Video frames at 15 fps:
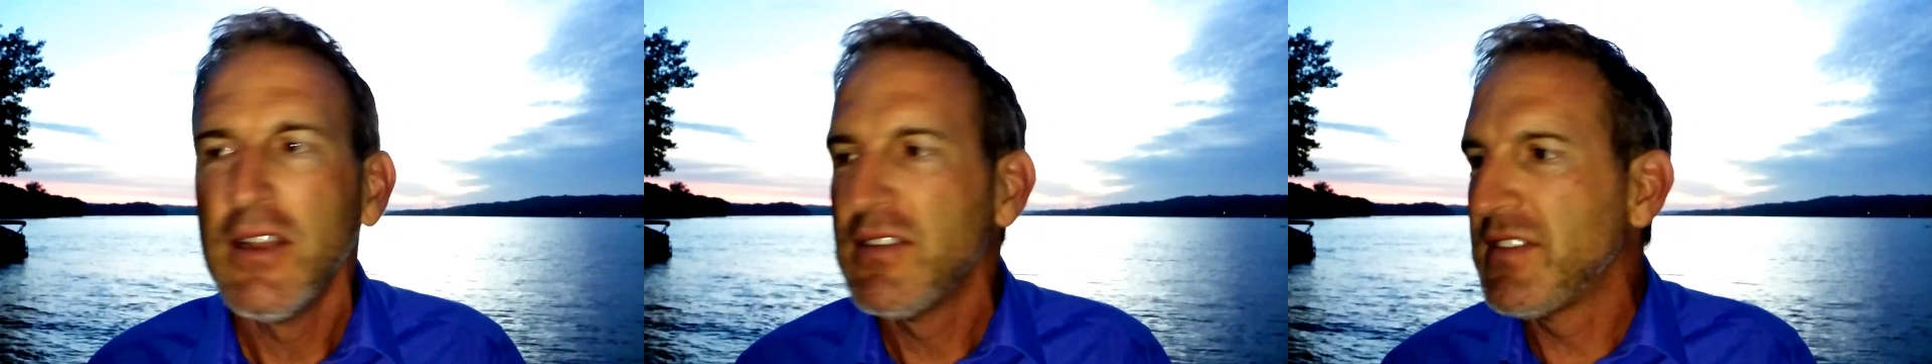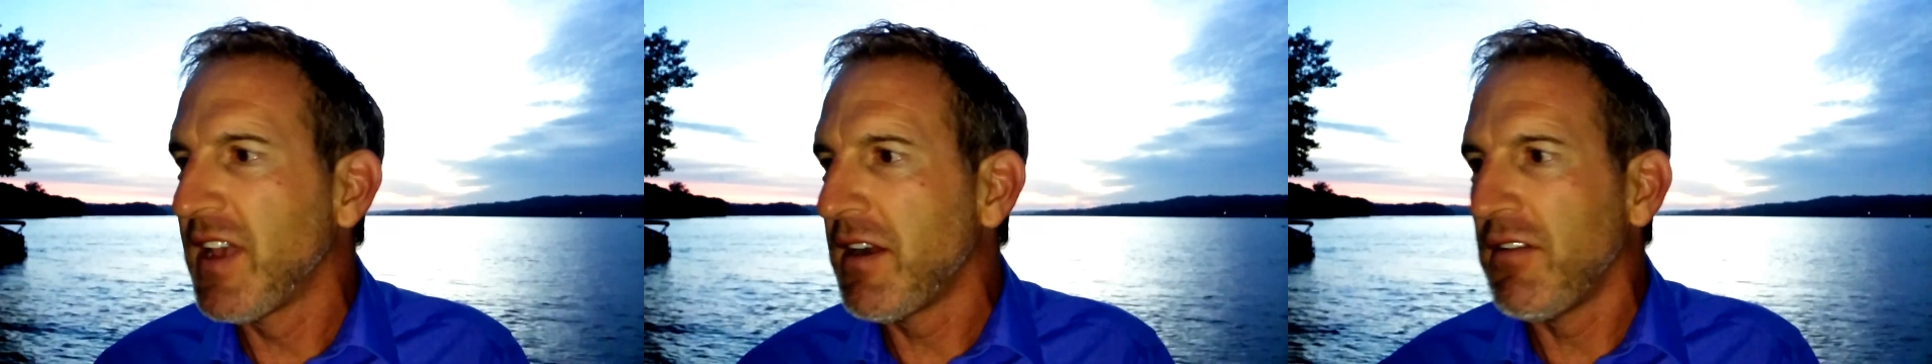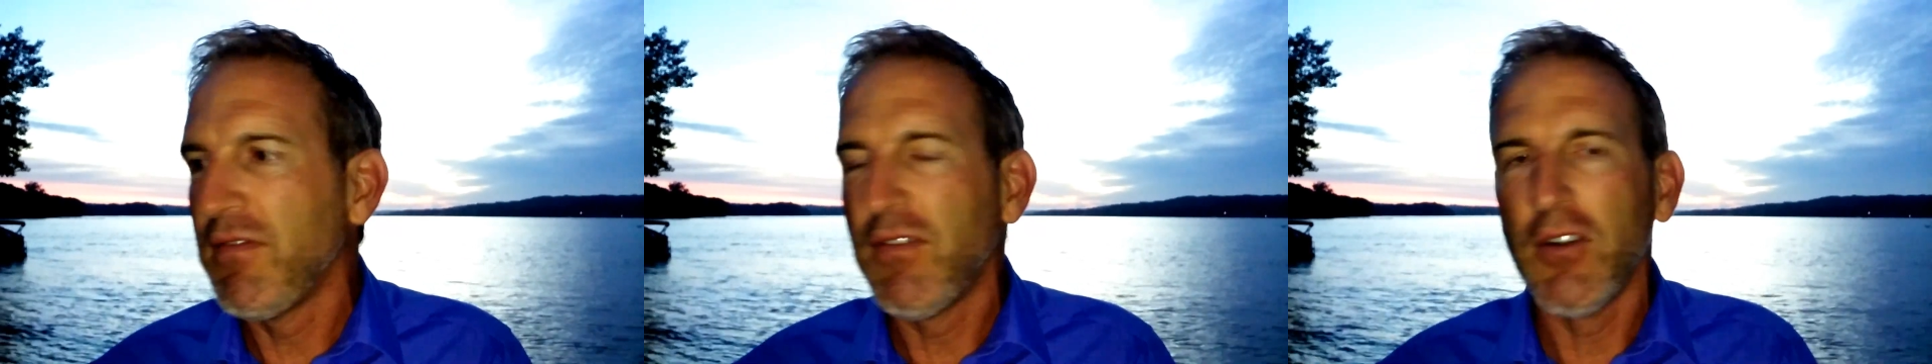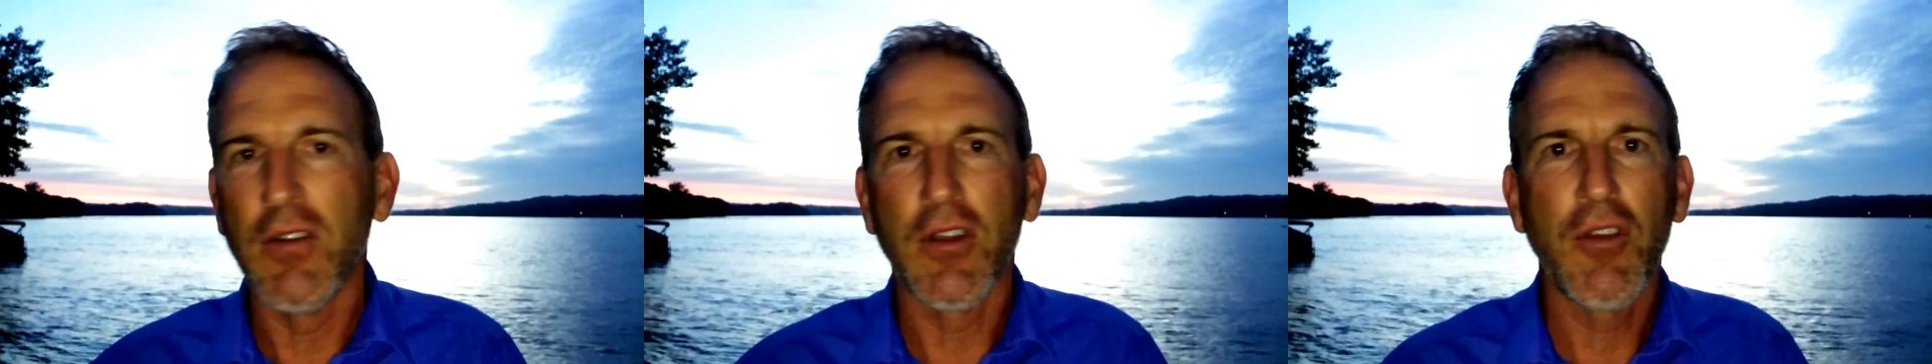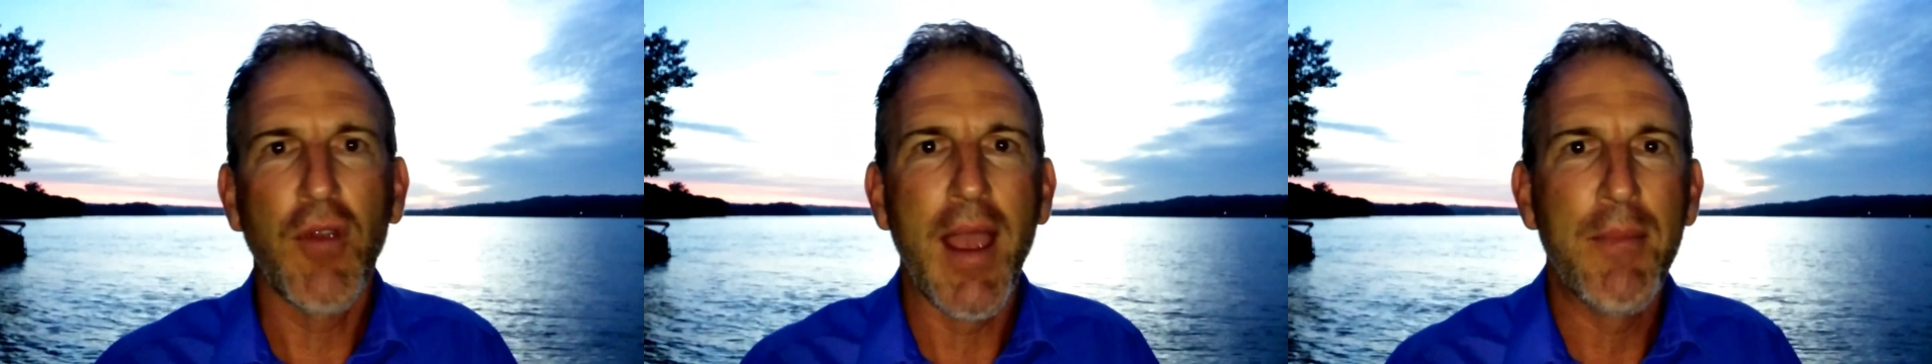Settle
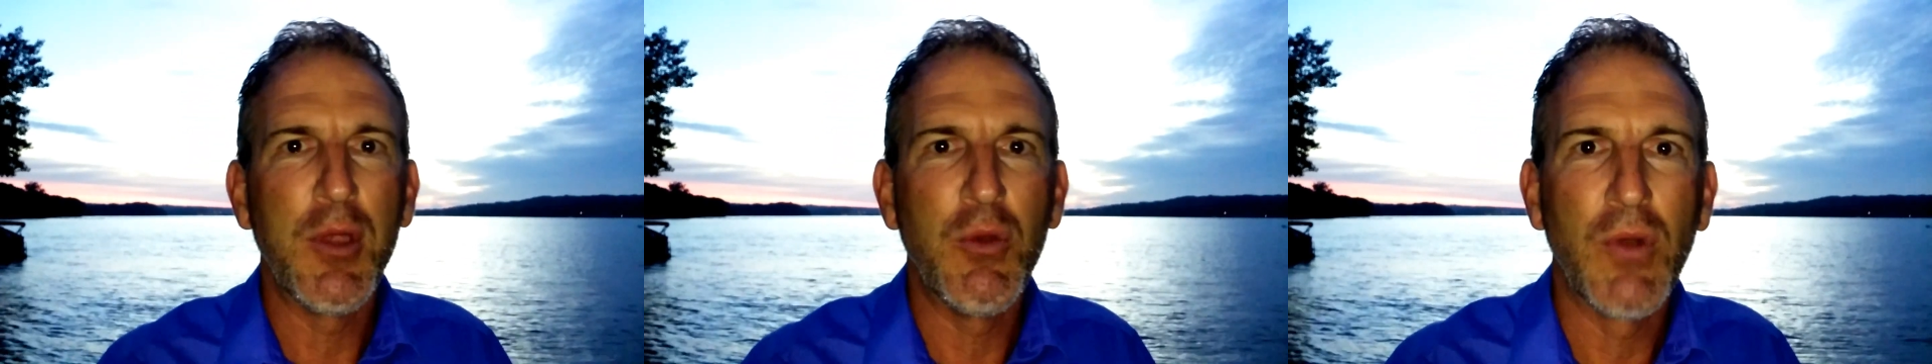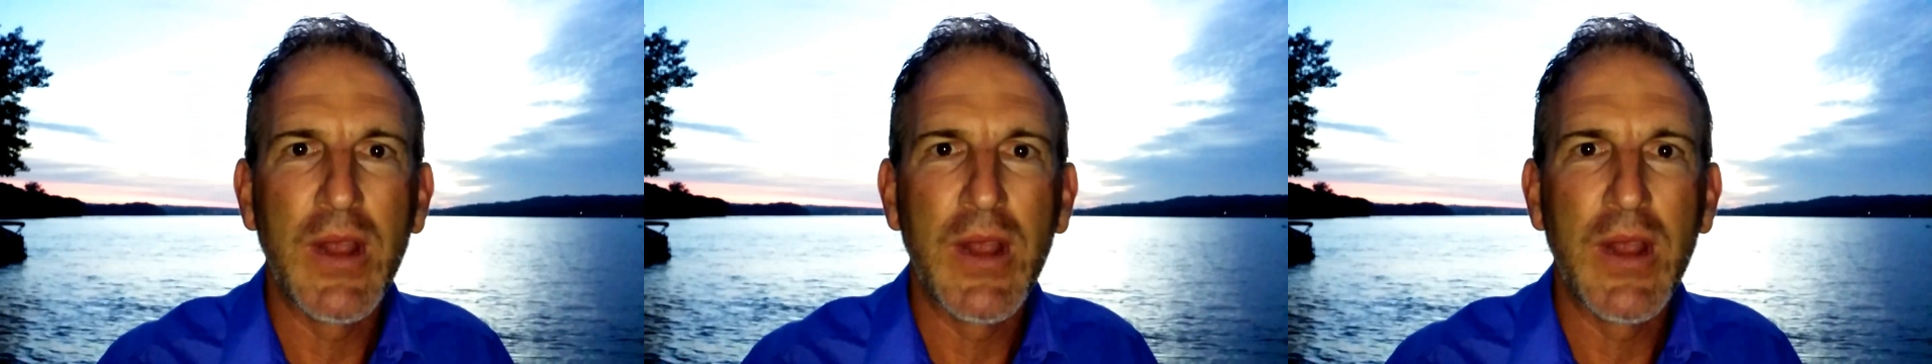for crappy